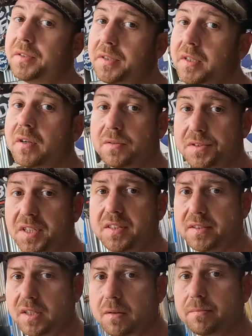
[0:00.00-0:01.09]
You're gonna see
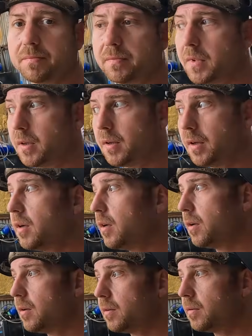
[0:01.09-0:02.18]
something
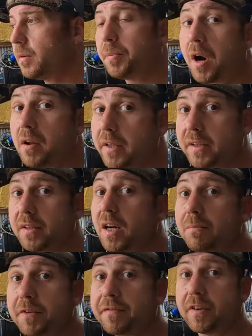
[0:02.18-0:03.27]
probably ain't
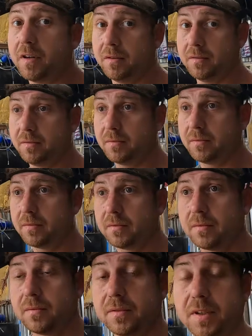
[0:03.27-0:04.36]
done before.
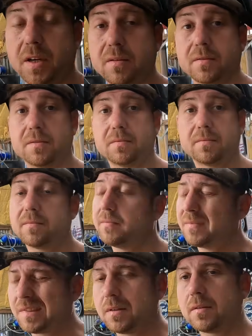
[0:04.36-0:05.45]
So
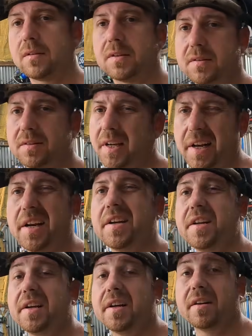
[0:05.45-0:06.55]
get
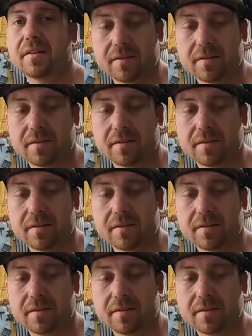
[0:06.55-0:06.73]
into it.